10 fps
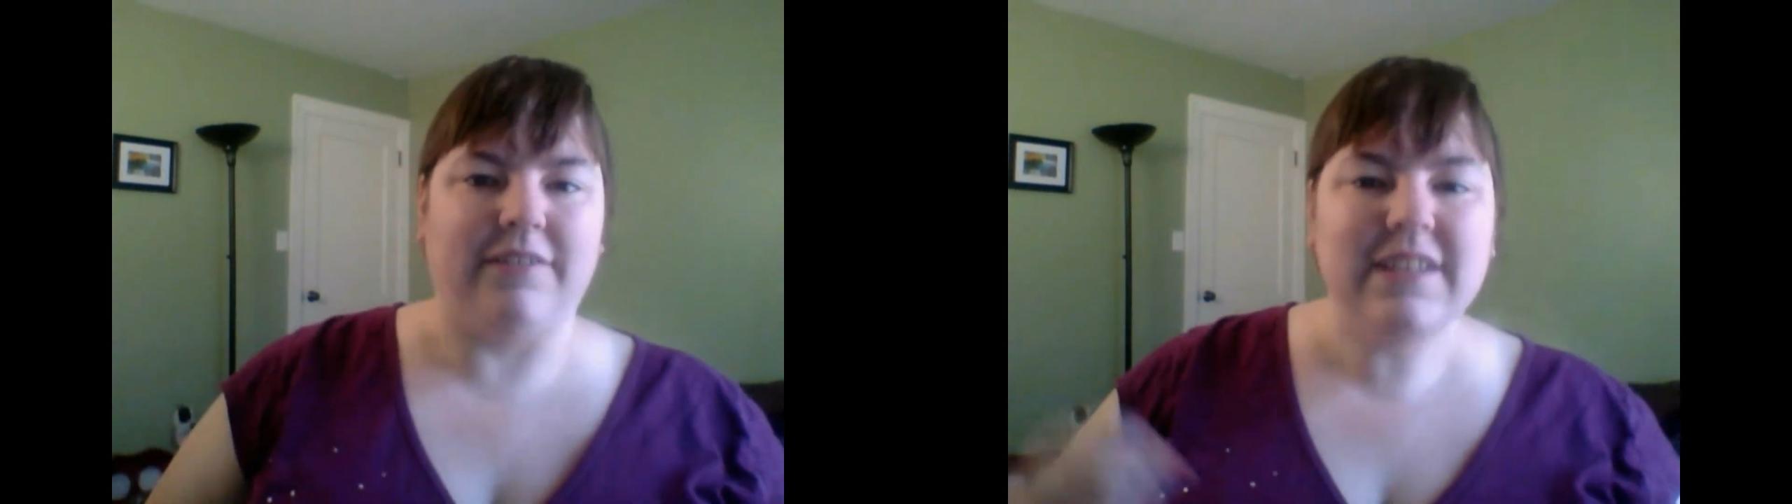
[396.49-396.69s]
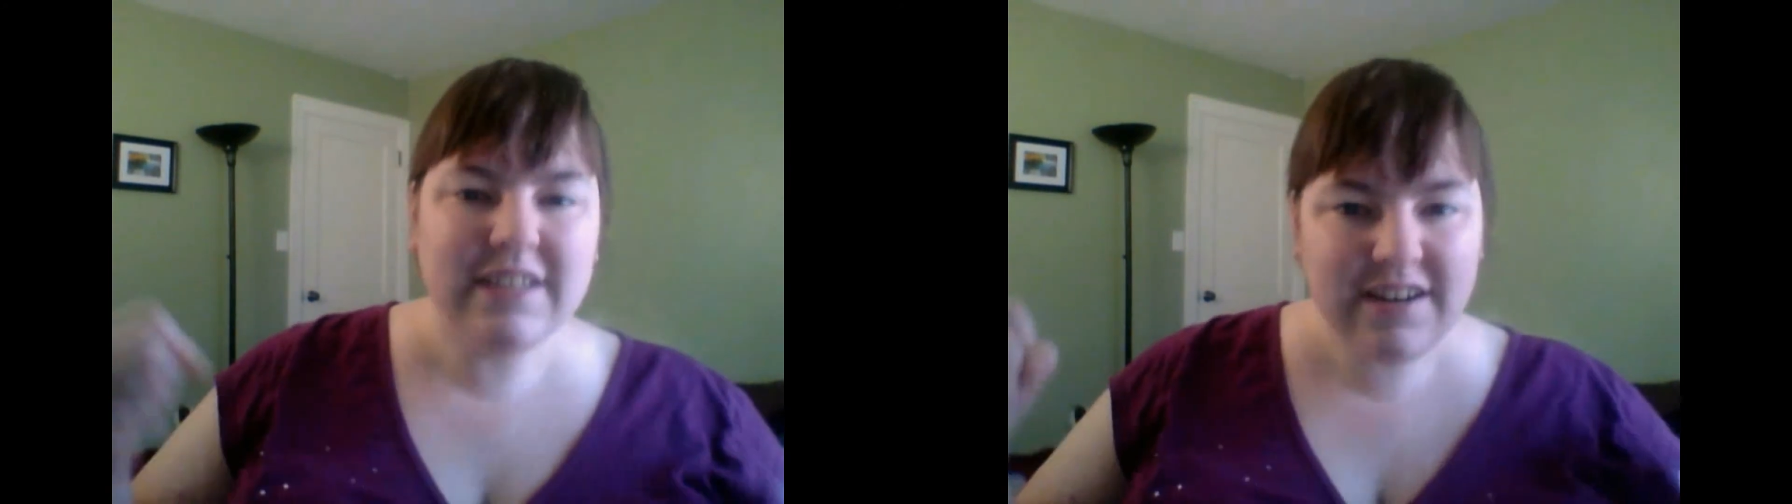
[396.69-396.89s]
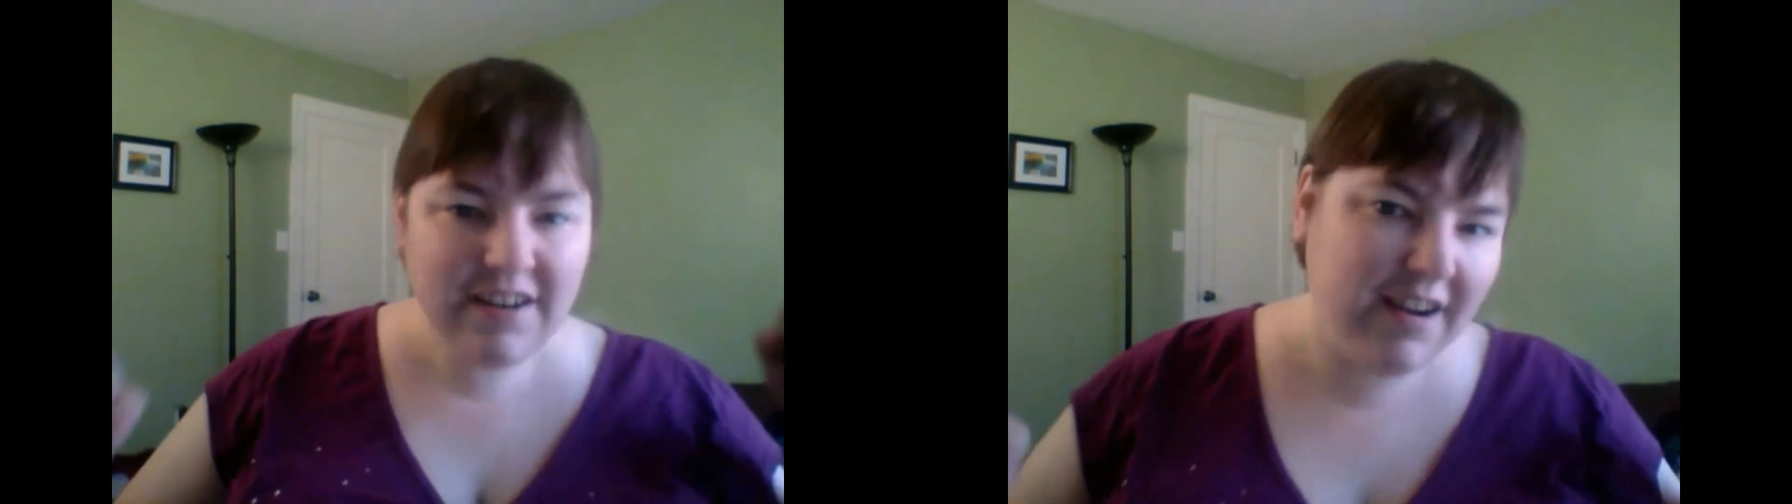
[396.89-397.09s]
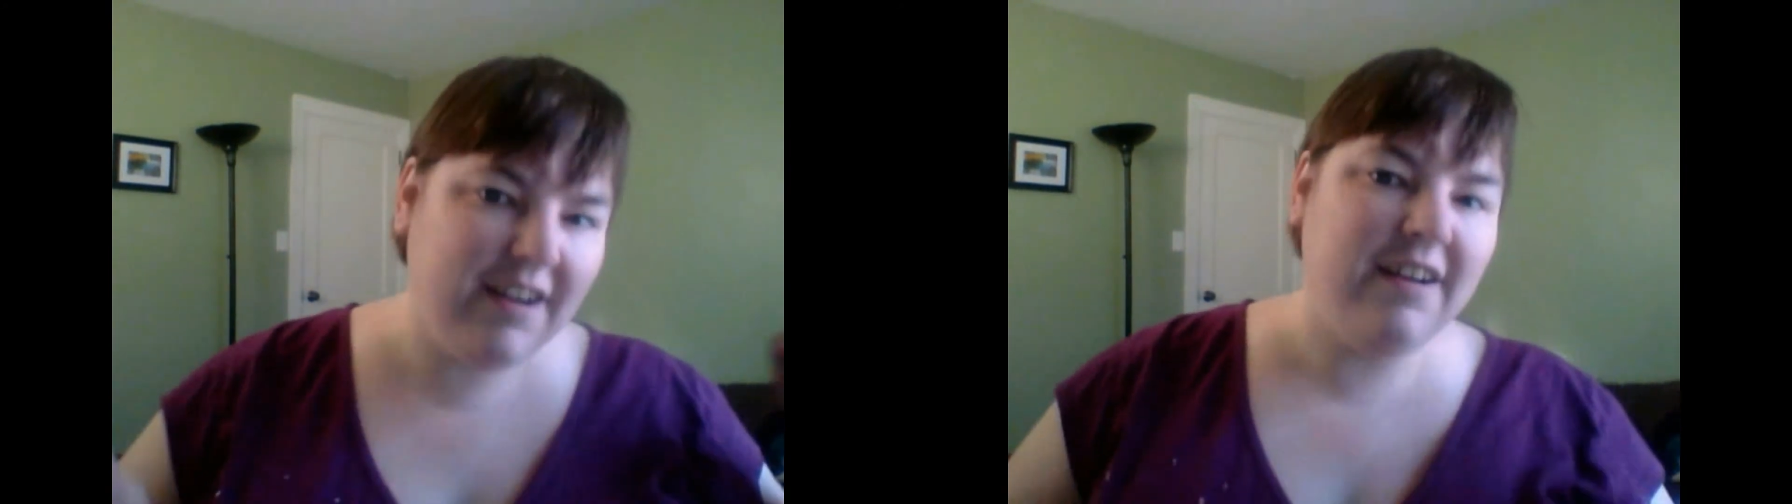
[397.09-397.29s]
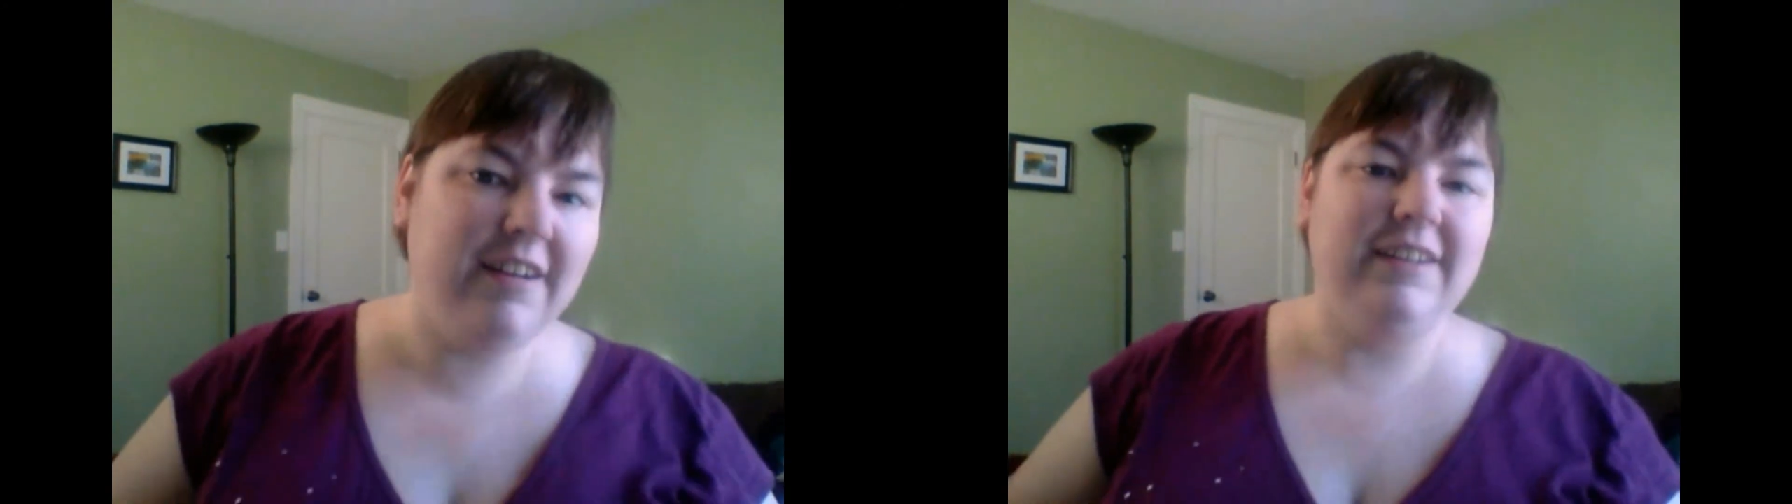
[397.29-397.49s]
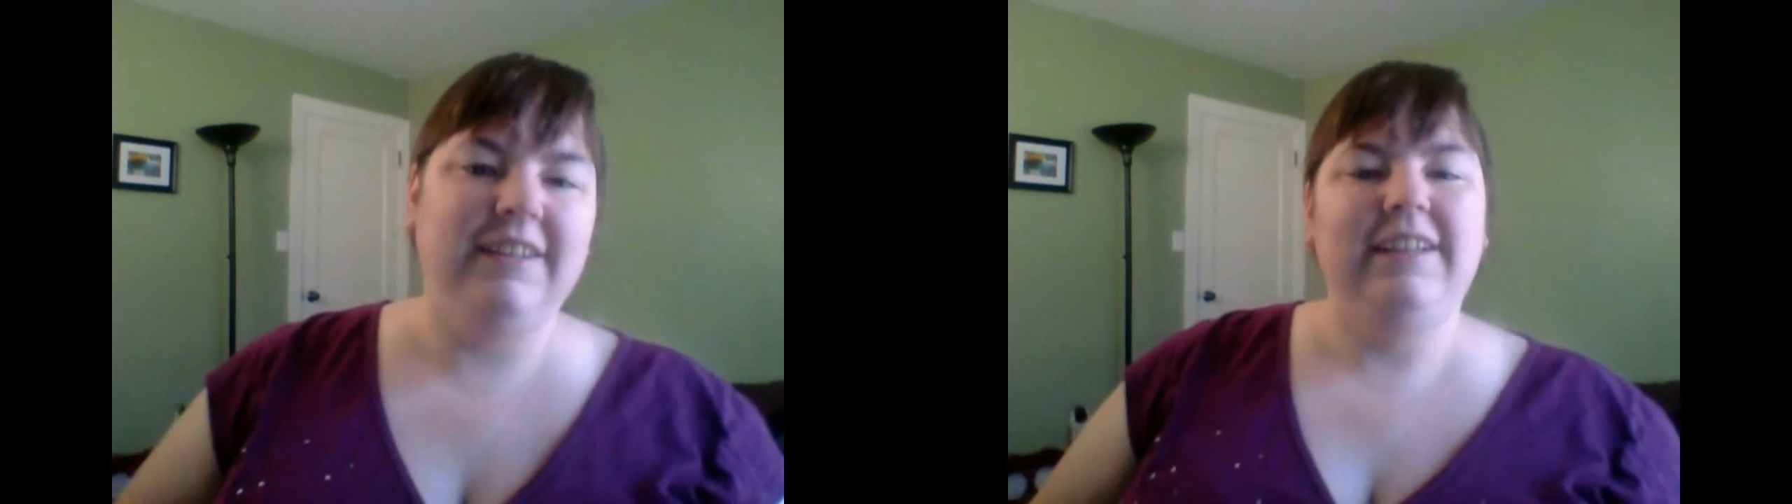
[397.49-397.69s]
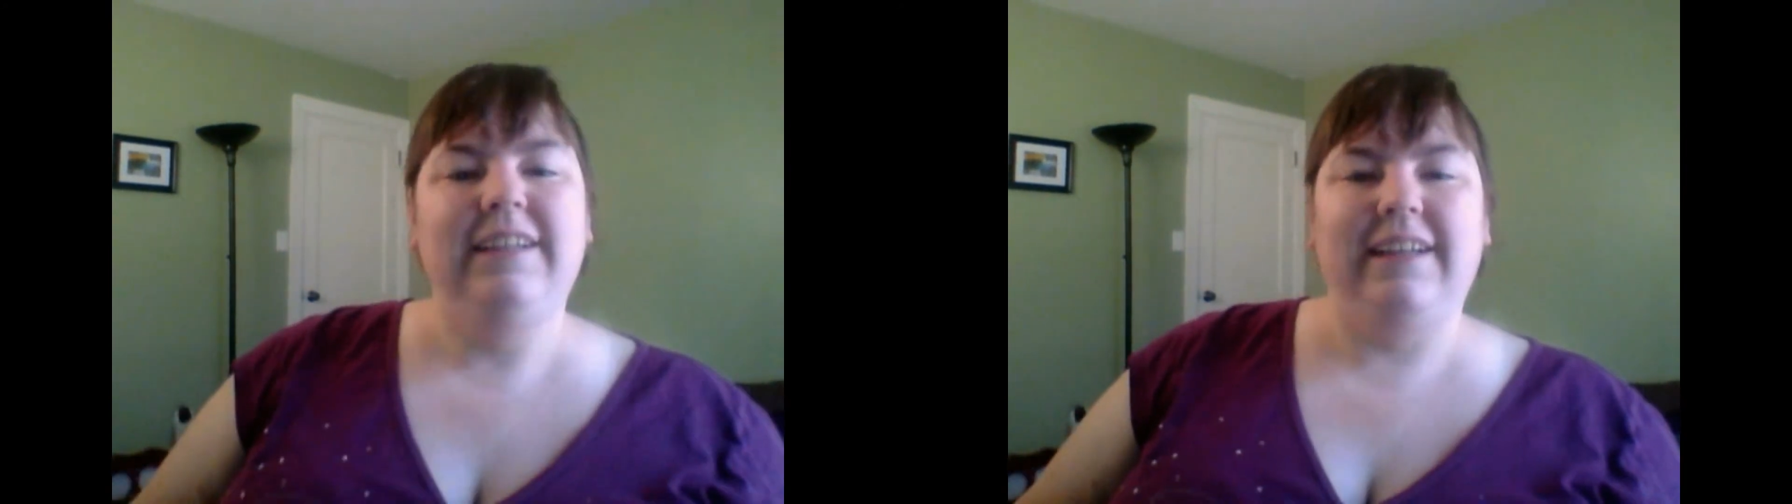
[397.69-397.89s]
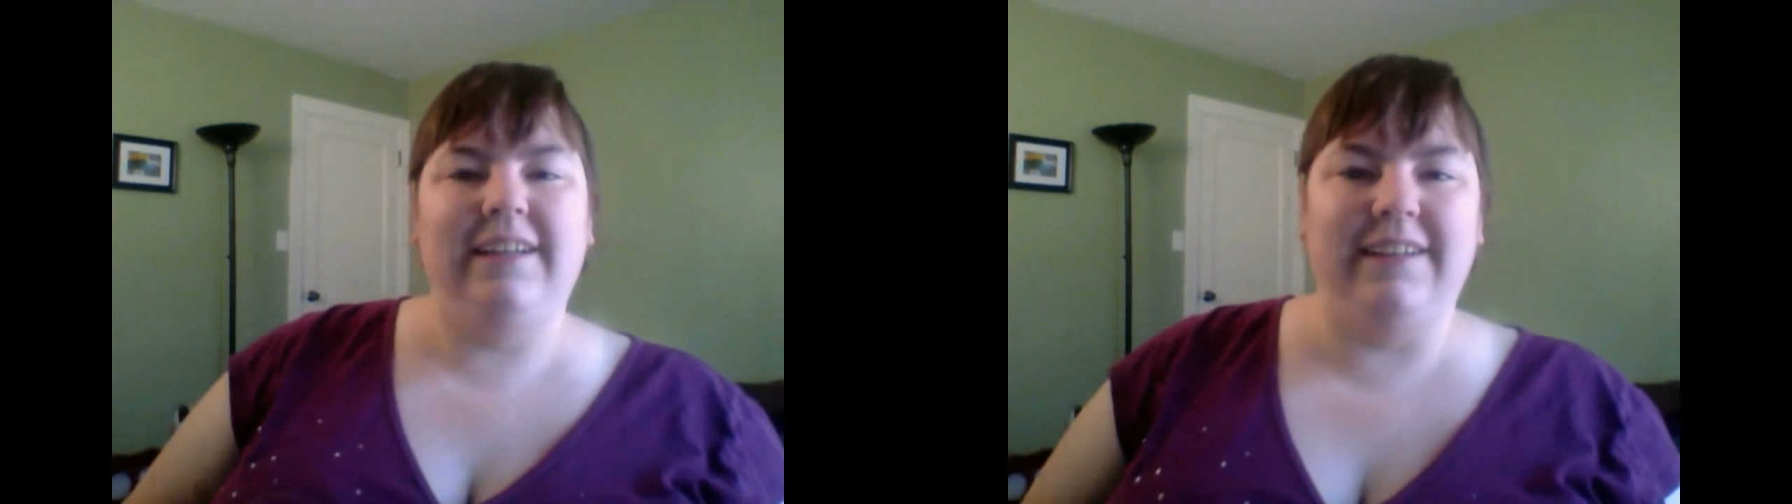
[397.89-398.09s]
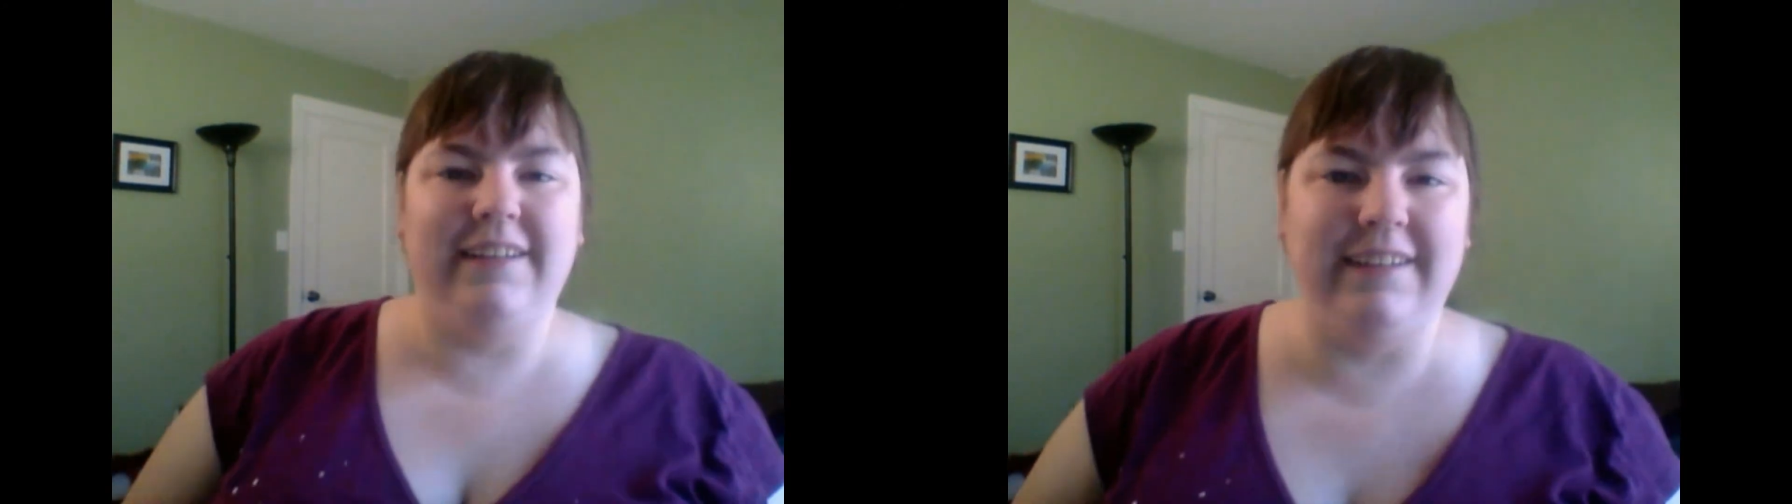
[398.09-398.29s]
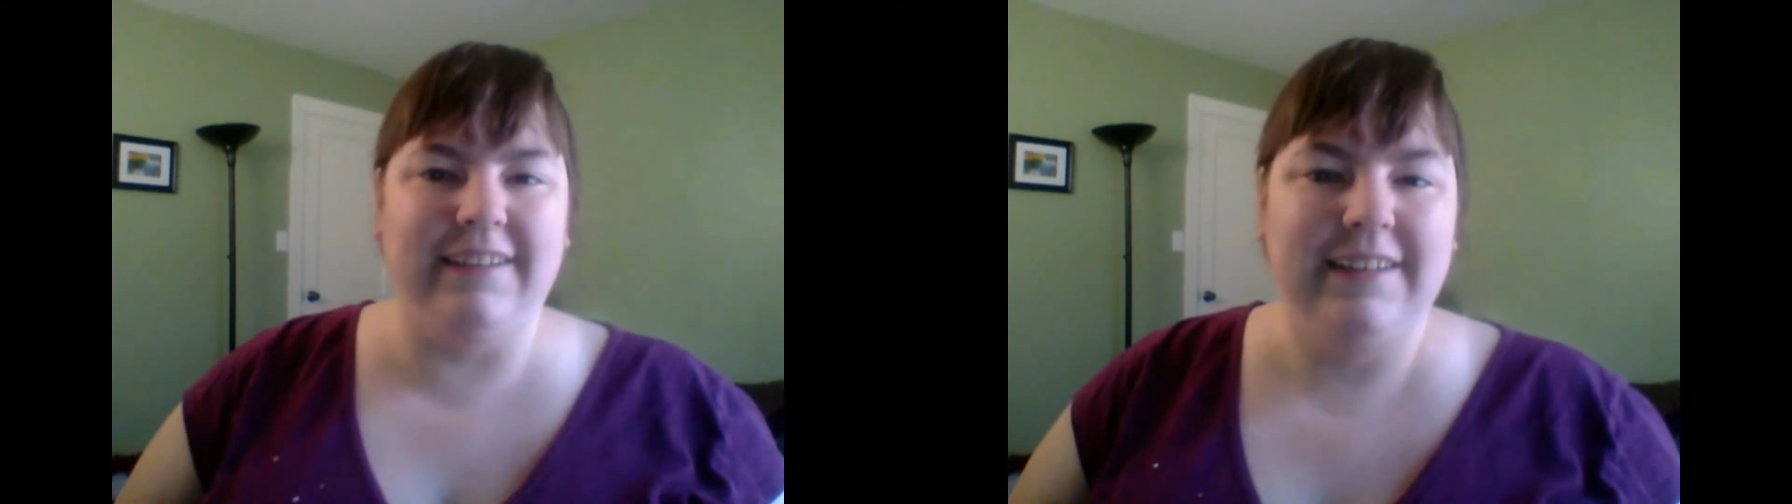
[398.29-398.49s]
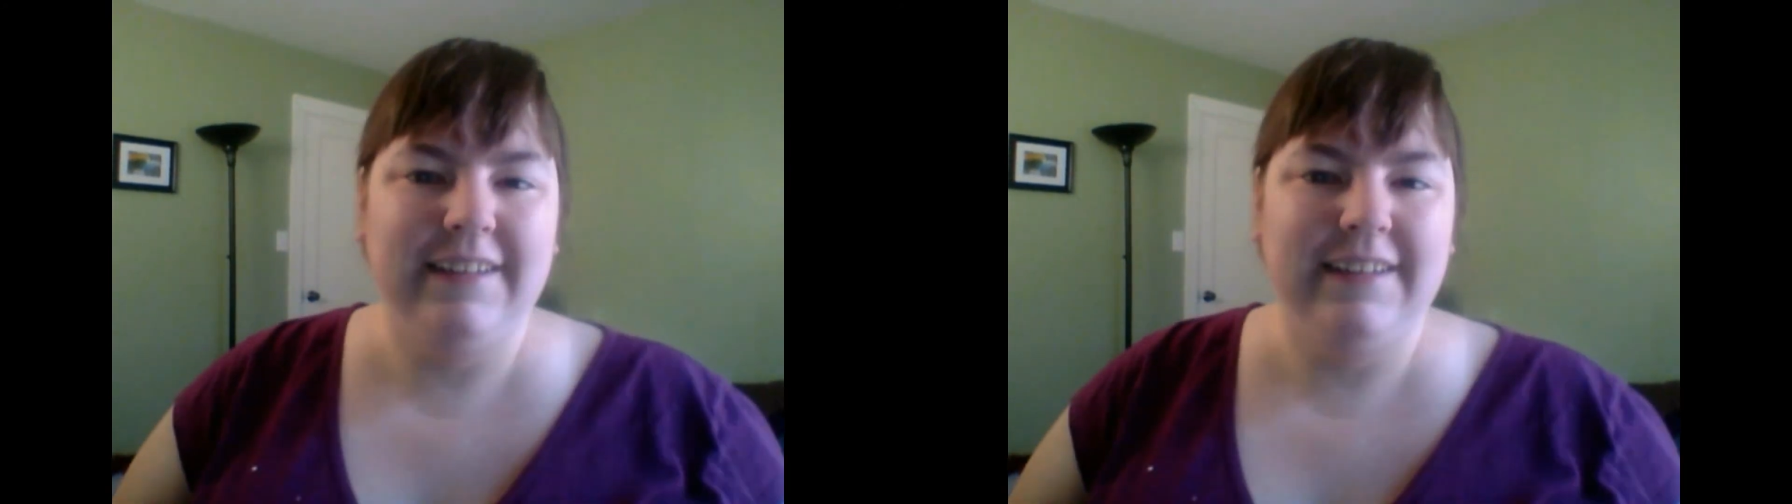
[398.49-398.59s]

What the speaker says: I was like, ah.